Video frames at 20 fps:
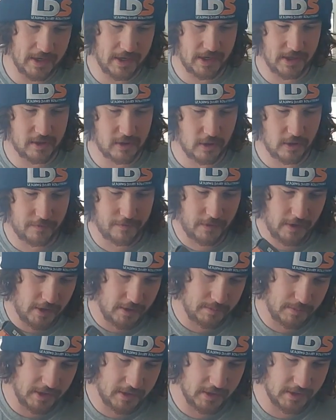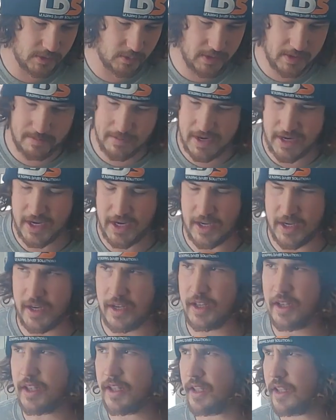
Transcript: my girlfriend, because we made